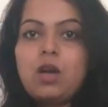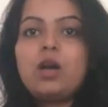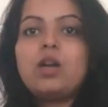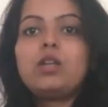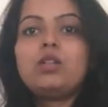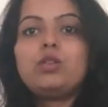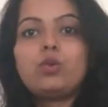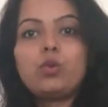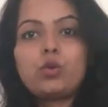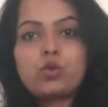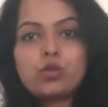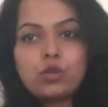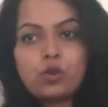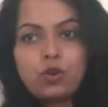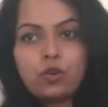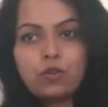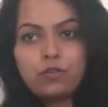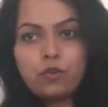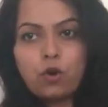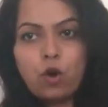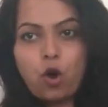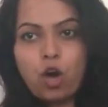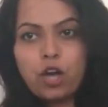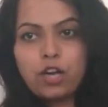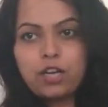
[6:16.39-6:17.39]
notion of
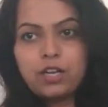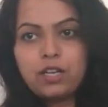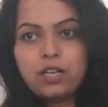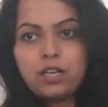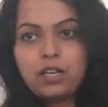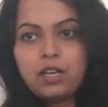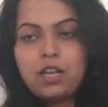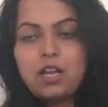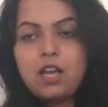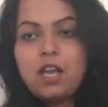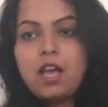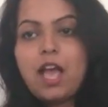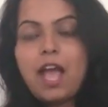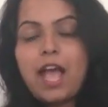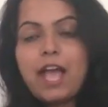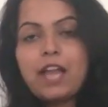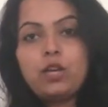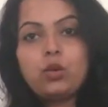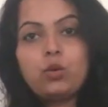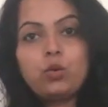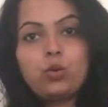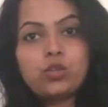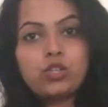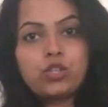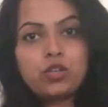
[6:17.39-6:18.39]
order and
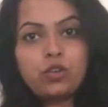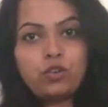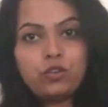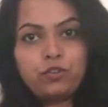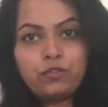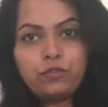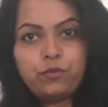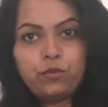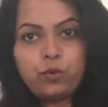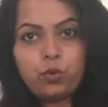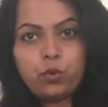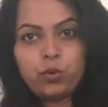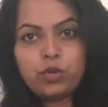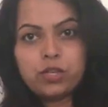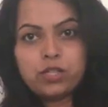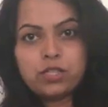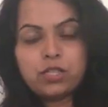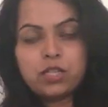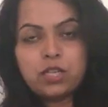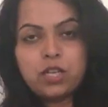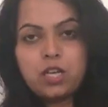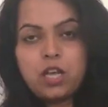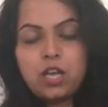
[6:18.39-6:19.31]
notion of force.